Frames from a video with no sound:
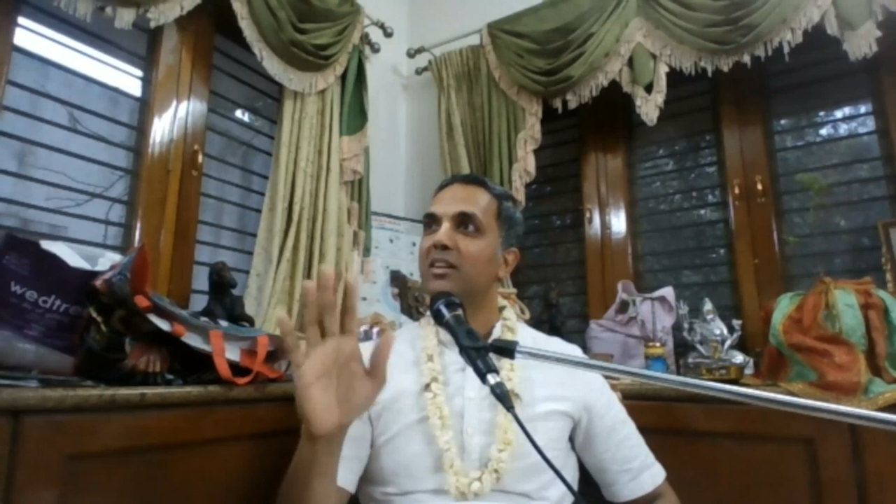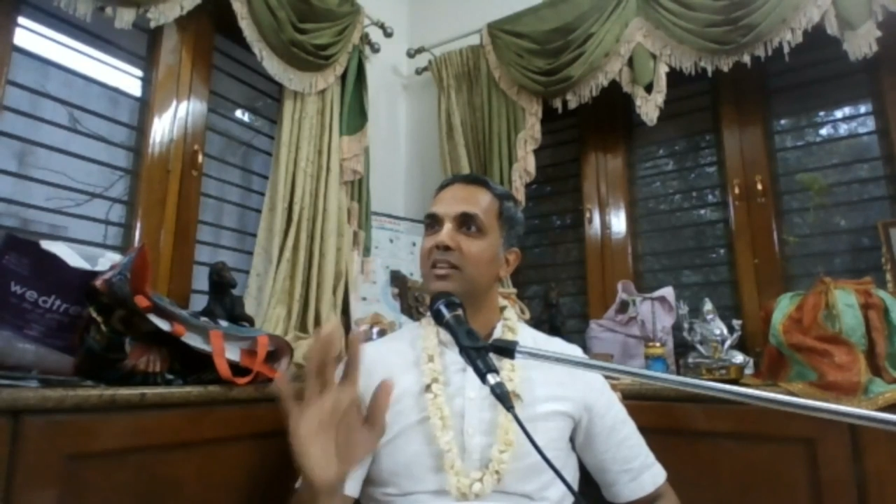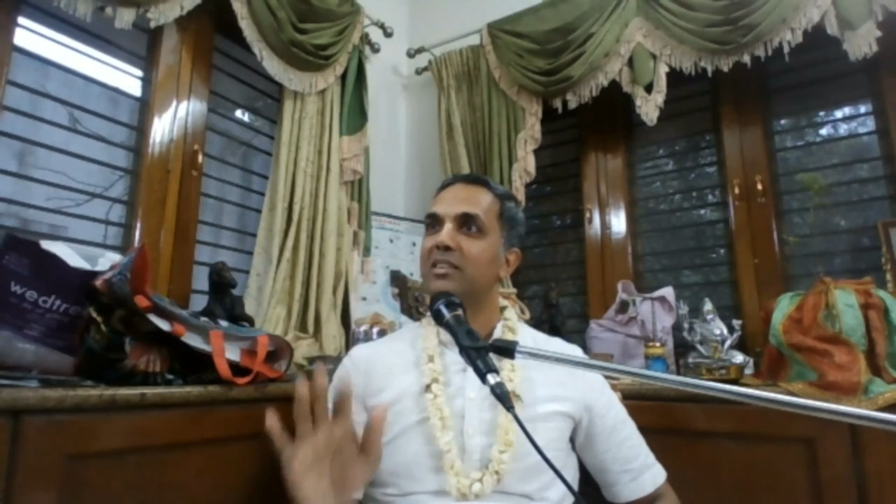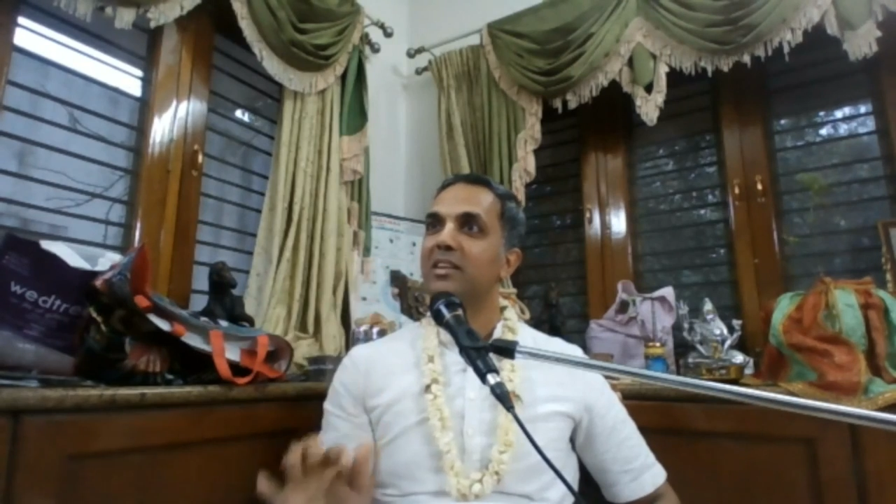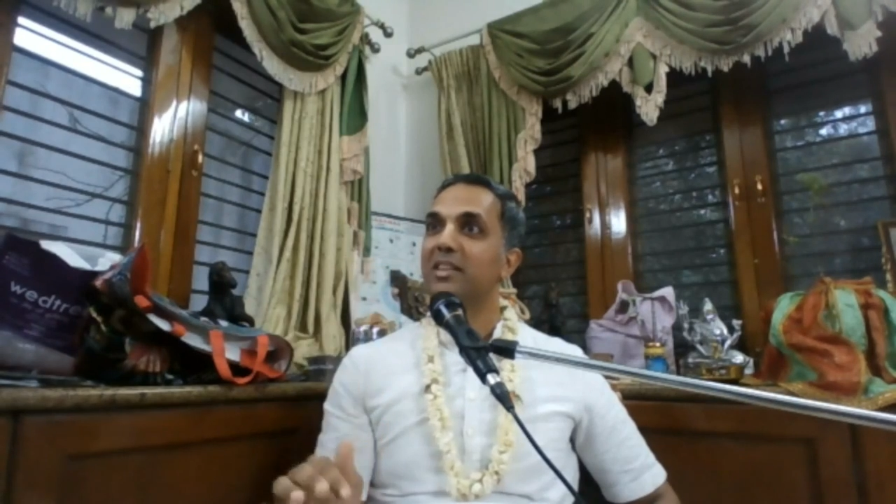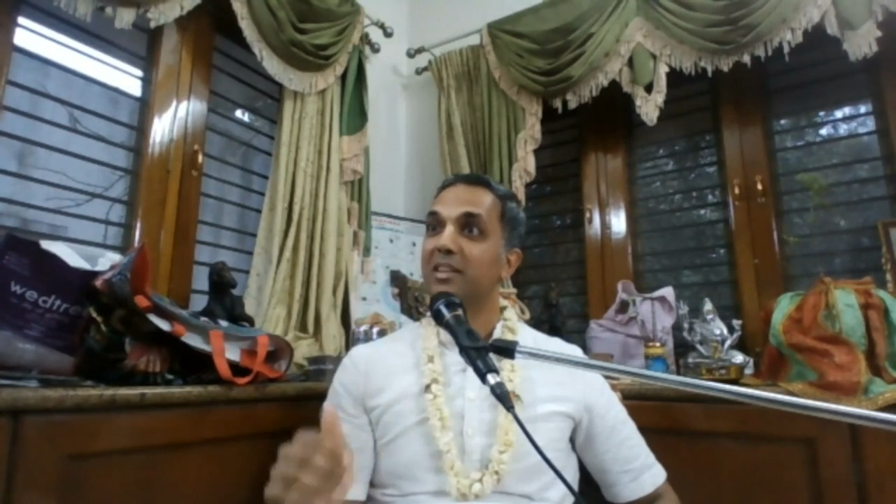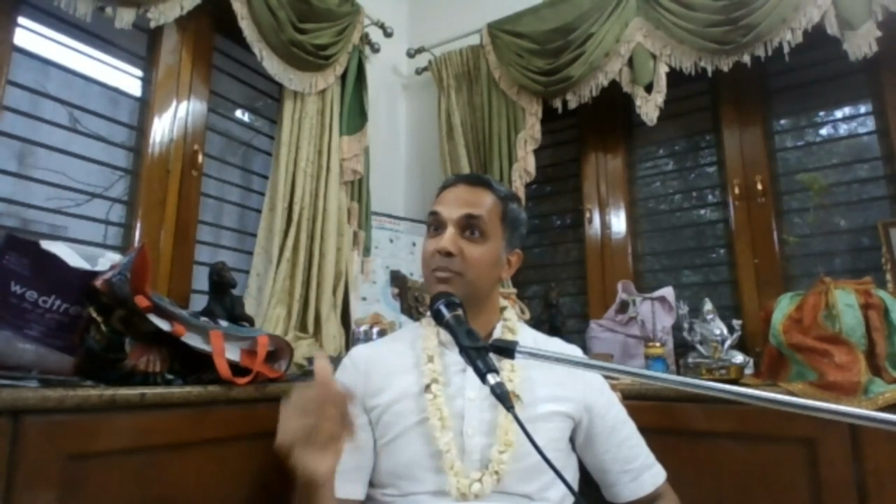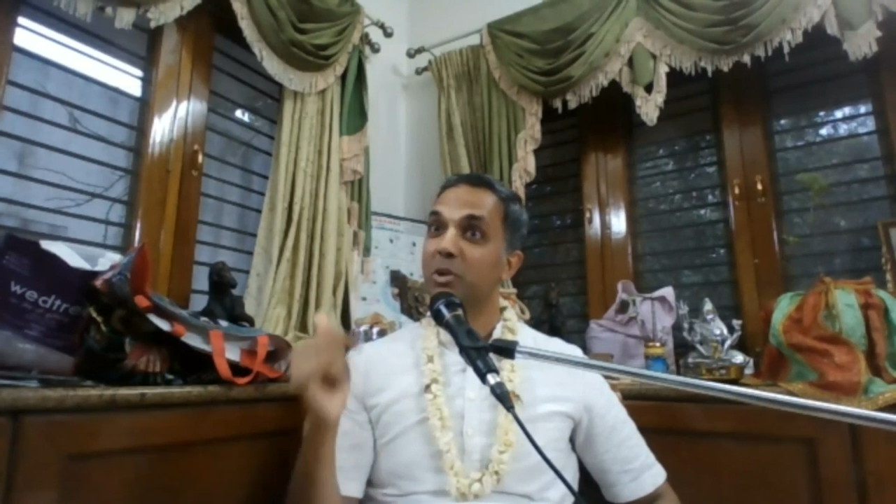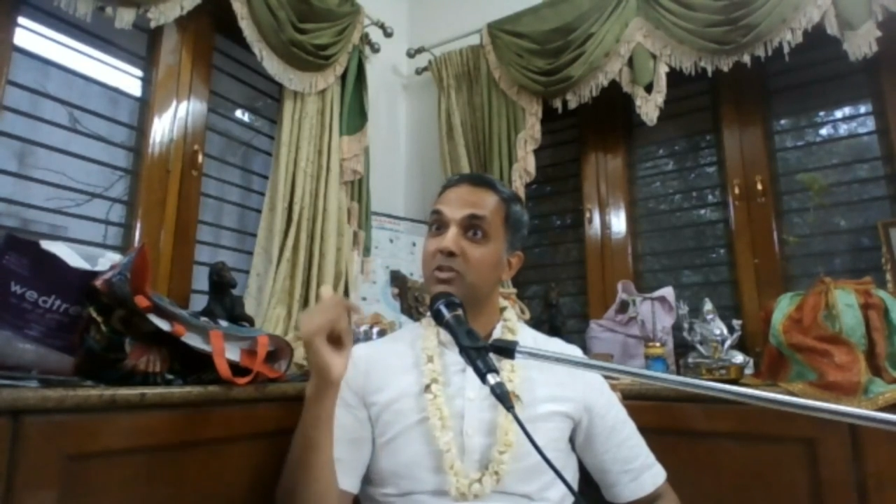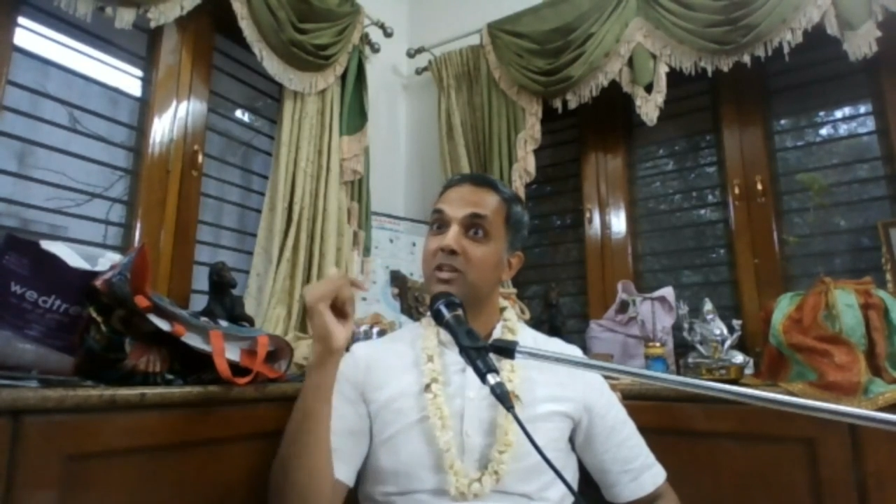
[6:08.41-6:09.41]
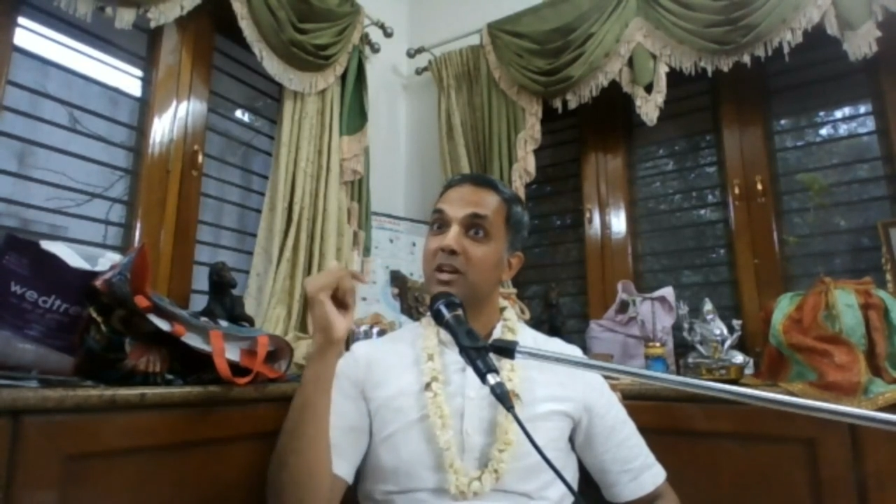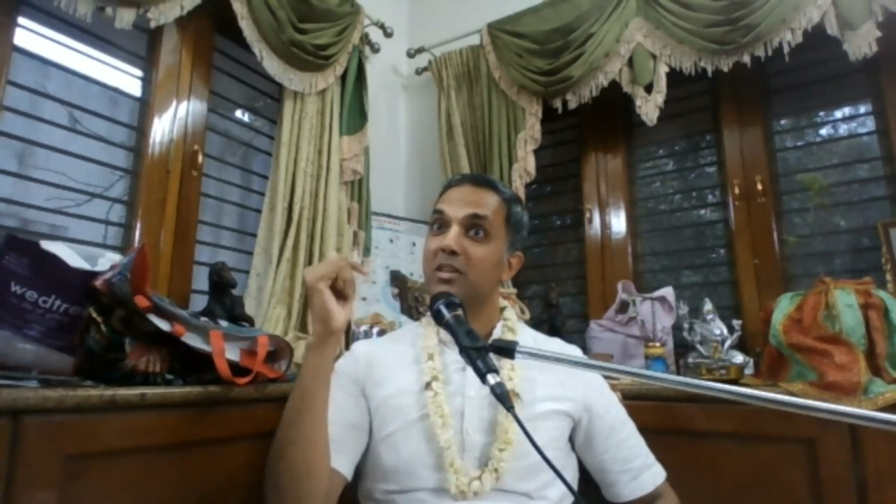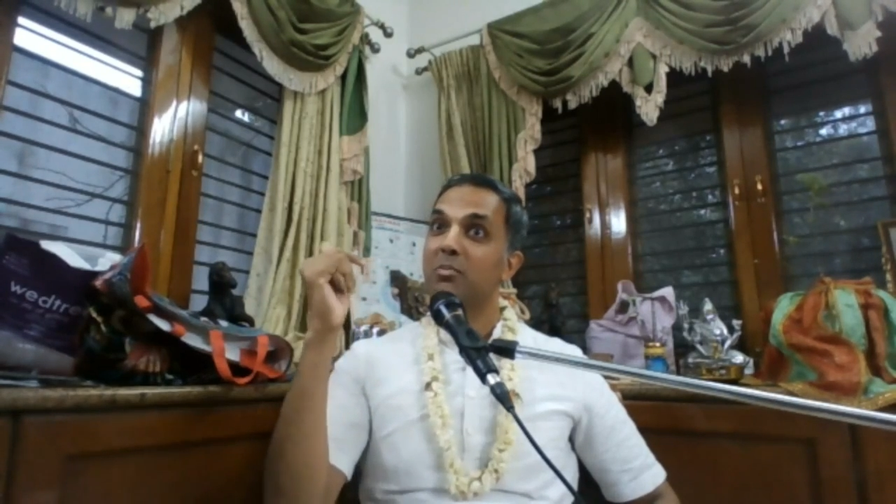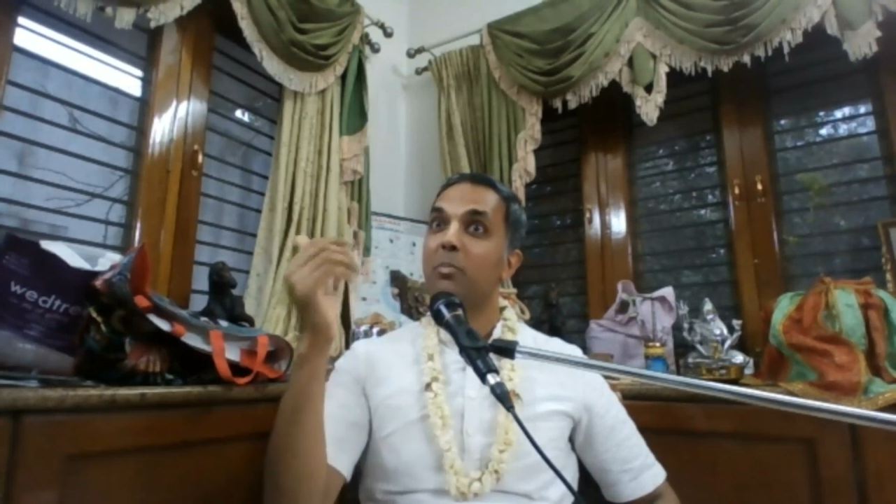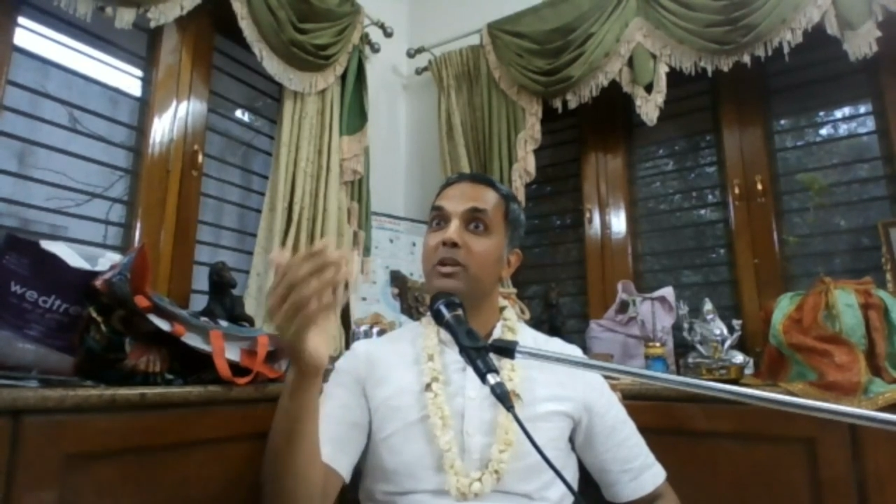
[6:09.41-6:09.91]
Nothing like that. Because
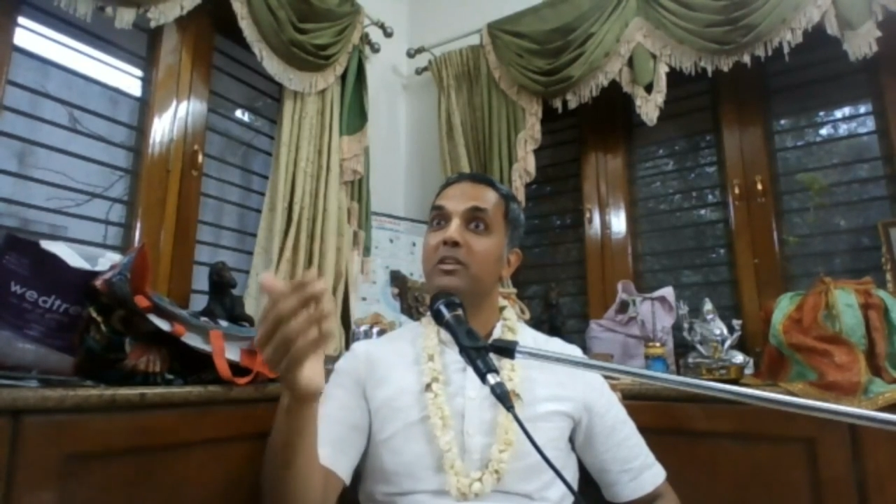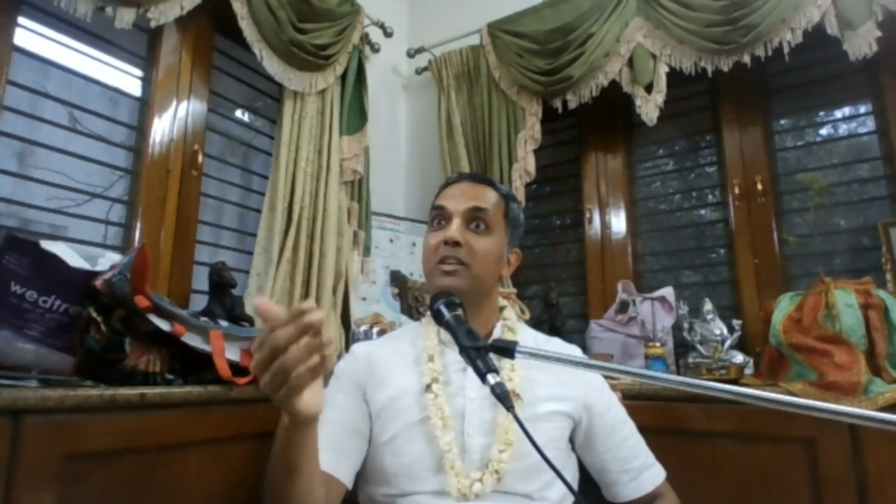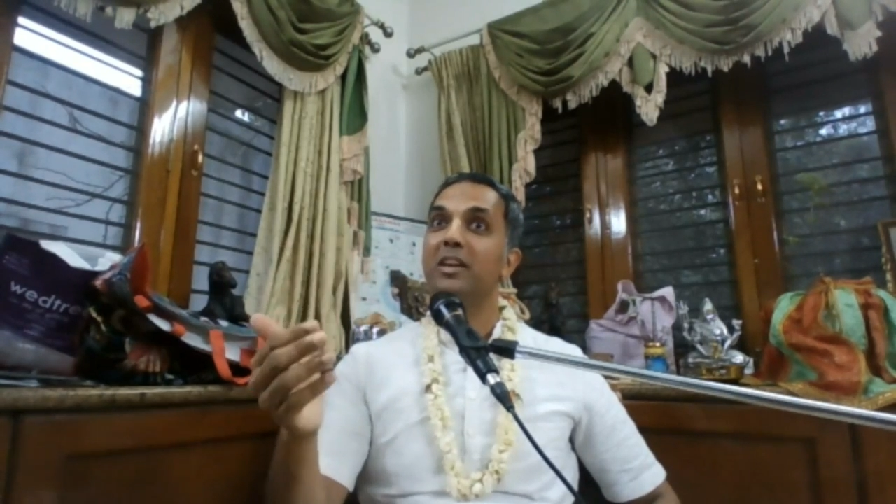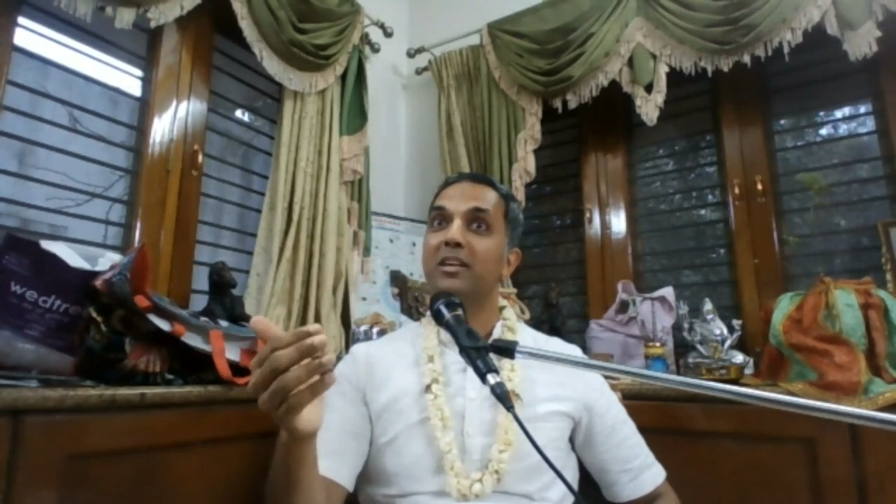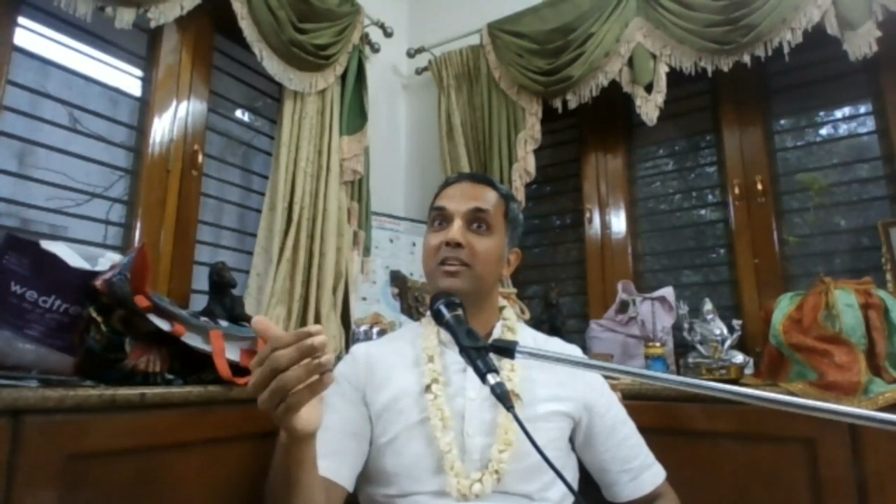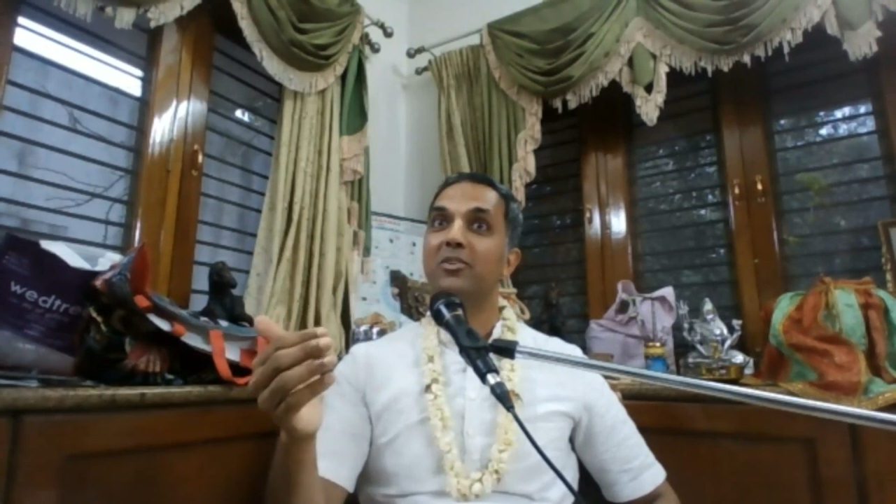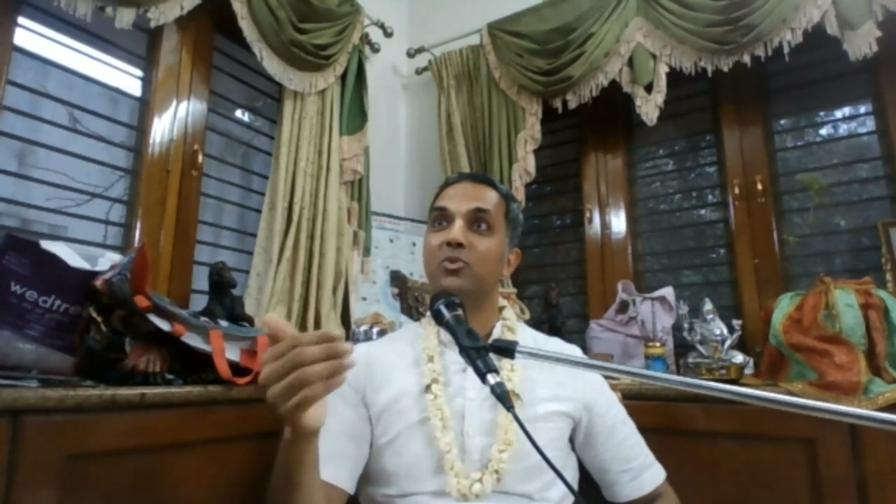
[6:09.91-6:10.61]
the moment he,